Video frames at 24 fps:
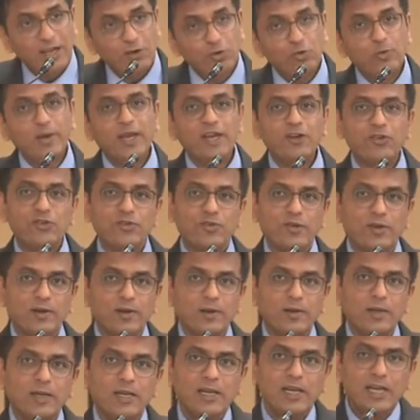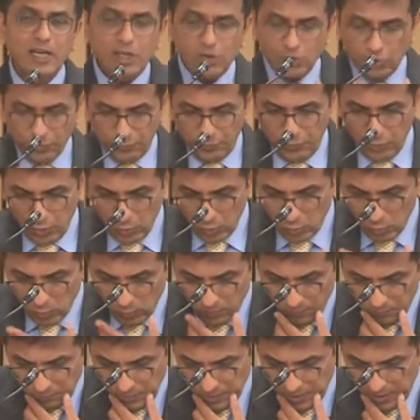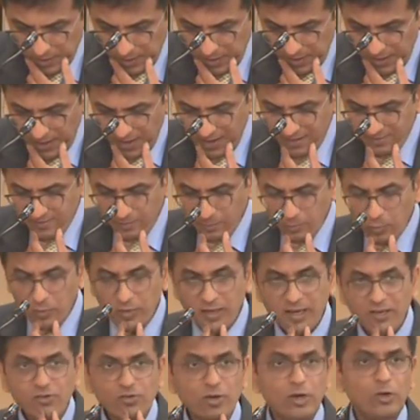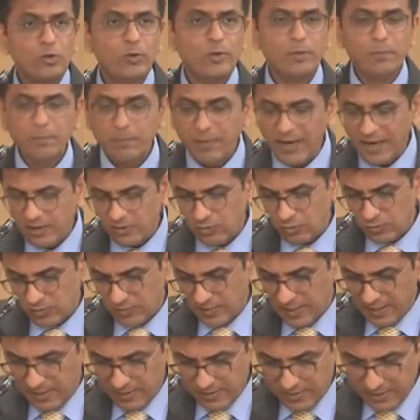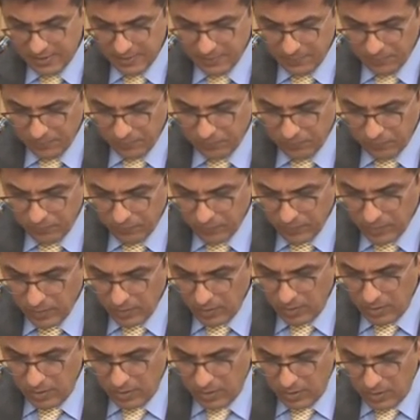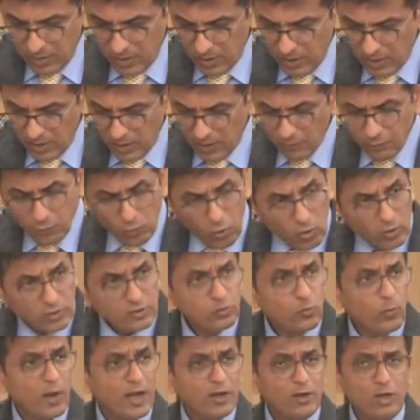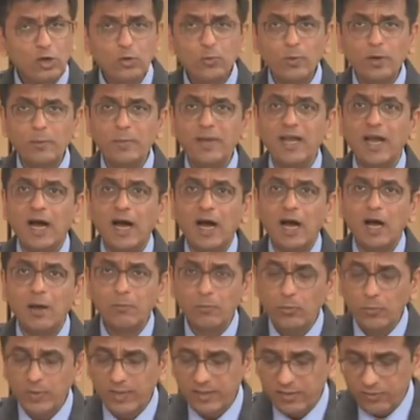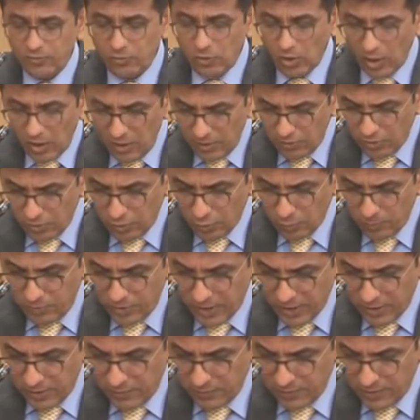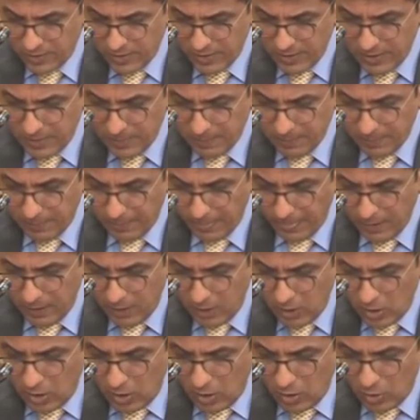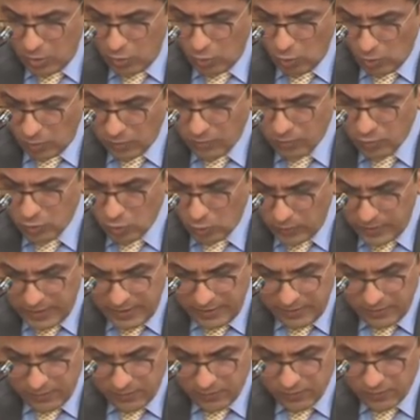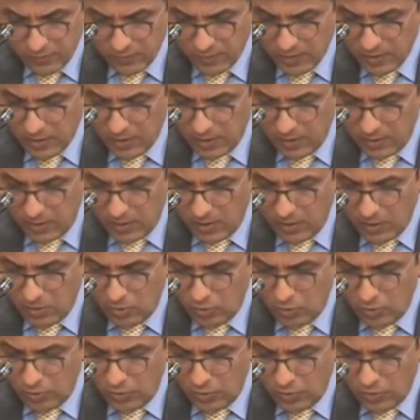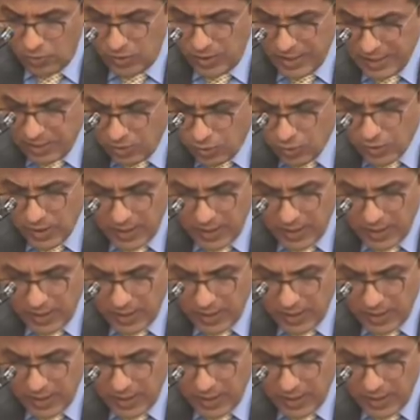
education, each of you has the potential to impact society. Of course, while you will be armed with knowledge and objectivity, your stories teach